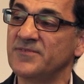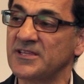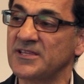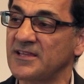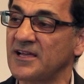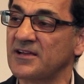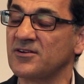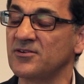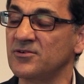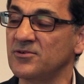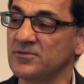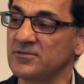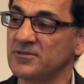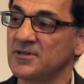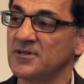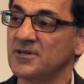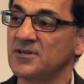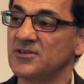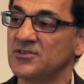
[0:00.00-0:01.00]
that
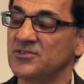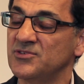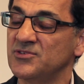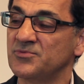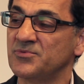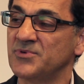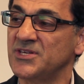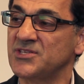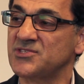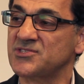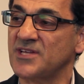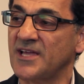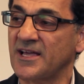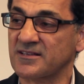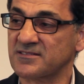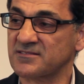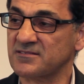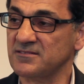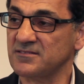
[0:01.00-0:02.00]
goal, you reach
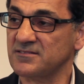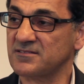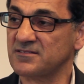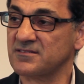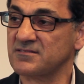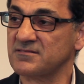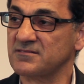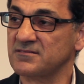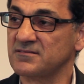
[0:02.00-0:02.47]
excellence.